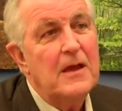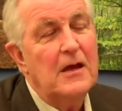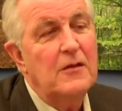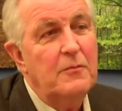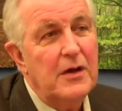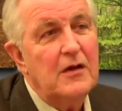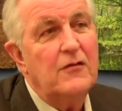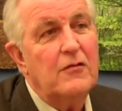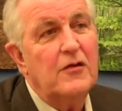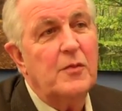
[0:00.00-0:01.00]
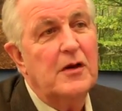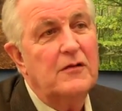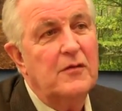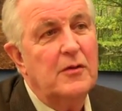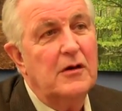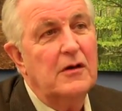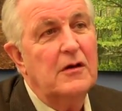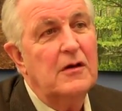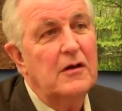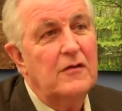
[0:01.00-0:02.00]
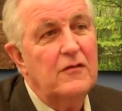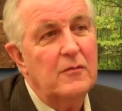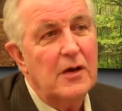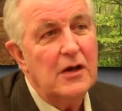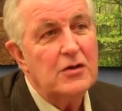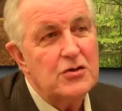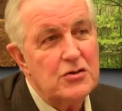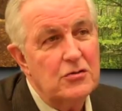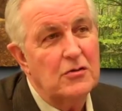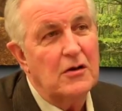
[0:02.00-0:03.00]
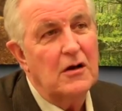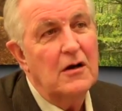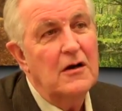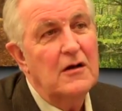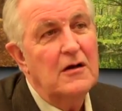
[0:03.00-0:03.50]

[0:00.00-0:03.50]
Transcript: And the biggest responsibility is to make sure